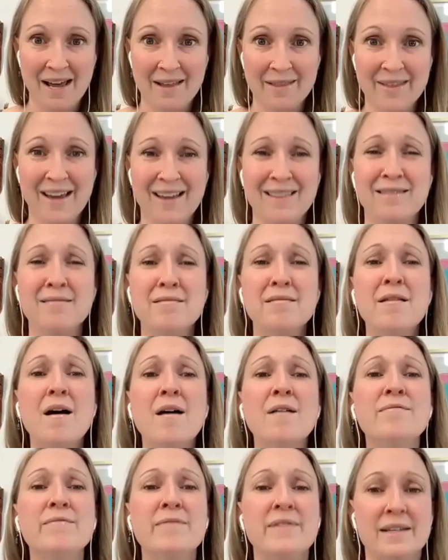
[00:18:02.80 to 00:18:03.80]
path. I
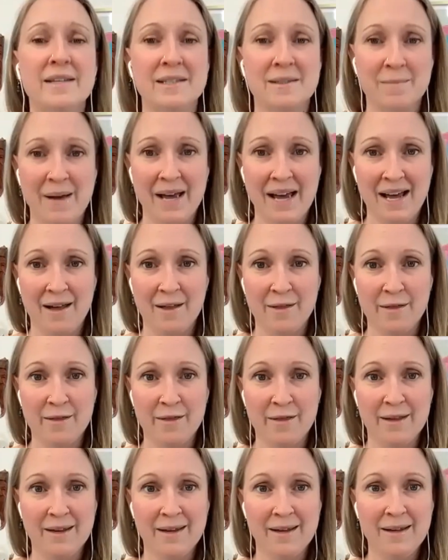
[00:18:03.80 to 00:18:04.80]
love this path.
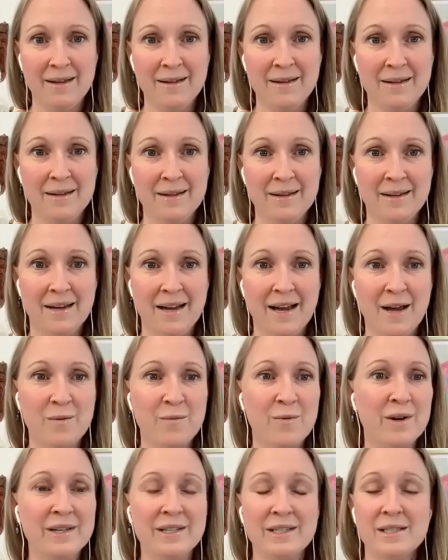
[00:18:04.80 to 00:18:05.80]
I
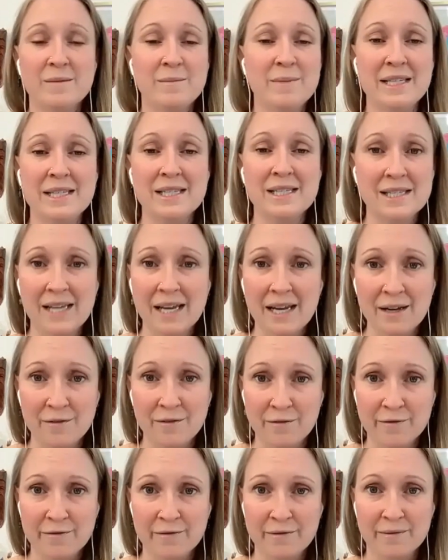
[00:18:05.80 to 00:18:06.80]
want it to be
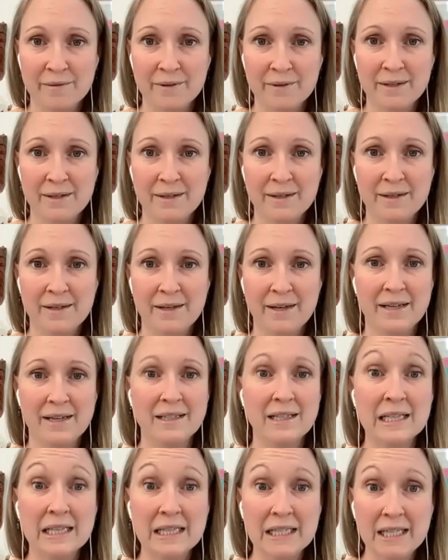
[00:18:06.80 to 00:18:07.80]
safe
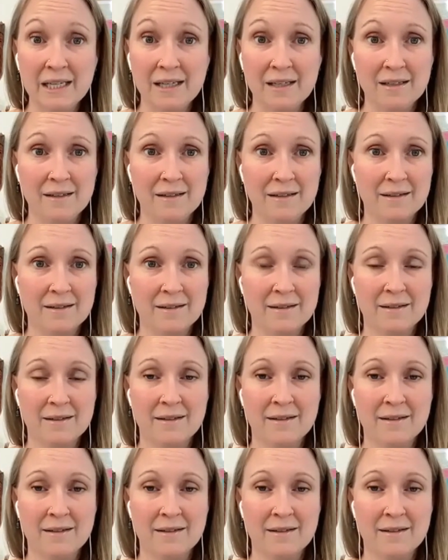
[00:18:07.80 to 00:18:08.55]
and clean.